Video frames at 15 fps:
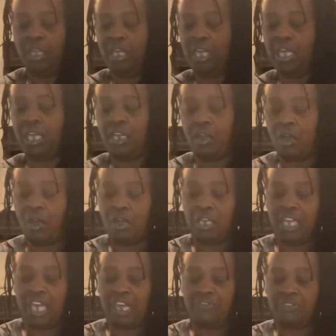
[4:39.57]
And all you
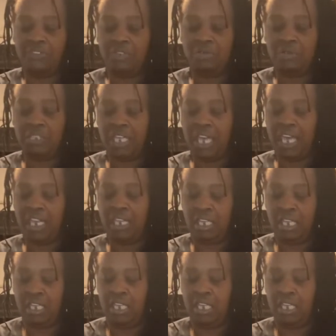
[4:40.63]
have to do with that